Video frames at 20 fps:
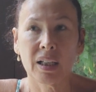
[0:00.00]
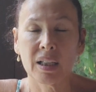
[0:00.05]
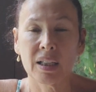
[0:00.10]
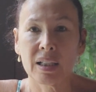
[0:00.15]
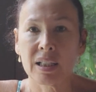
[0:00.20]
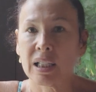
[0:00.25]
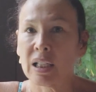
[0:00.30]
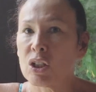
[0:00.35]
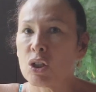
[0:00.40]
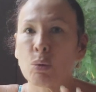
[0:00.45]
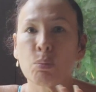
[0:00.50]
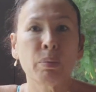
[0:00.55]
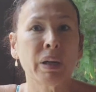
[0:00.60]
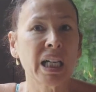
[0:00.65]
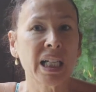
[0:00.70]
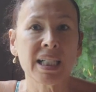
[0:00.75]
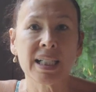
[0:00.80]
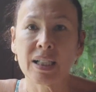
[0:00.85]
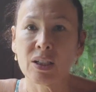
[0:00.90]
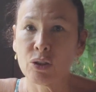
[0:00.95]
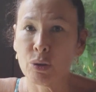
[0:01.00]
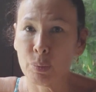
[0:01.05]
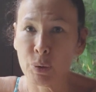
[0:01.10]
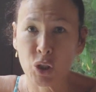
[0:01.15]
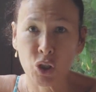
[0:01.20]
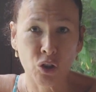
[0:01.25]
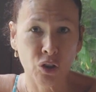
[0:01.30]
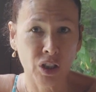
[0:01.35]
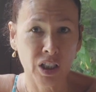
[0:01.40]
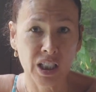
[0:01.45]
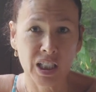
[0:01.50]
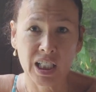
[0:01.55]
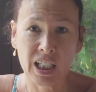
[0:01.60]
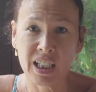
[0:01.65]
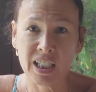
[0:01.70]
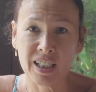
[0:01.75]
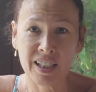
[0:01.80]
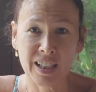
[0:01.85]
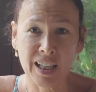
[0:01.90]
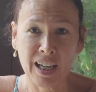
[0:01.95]
such amazing
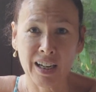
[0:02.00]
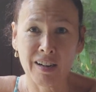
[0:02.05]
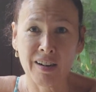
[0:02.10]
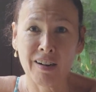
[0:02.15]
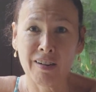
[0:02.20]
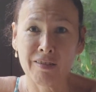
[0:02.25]
opportunities that